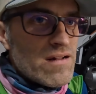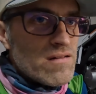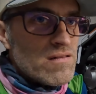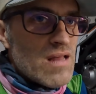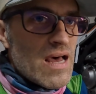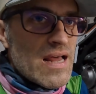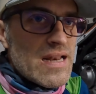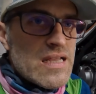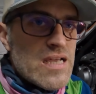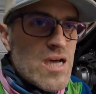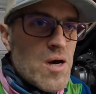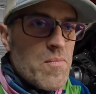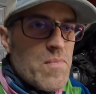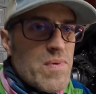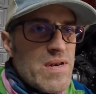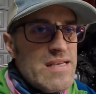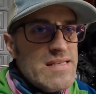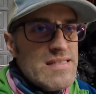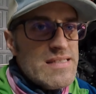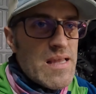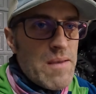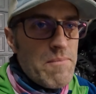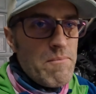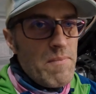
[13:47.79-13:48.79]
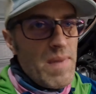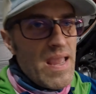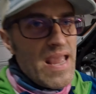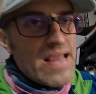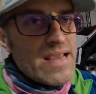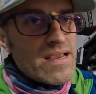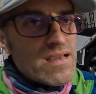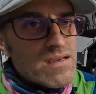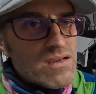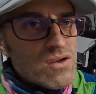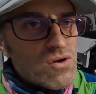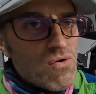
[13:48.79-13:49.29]
a lot of companies that
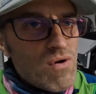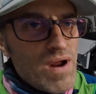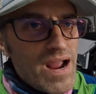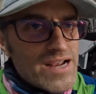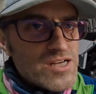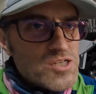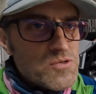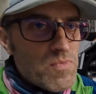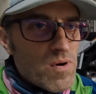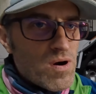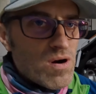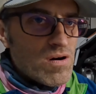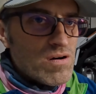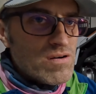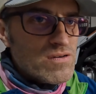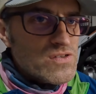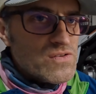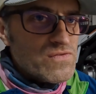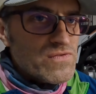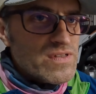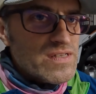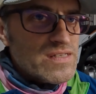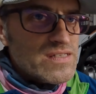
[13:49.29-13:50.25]
make crash bars for the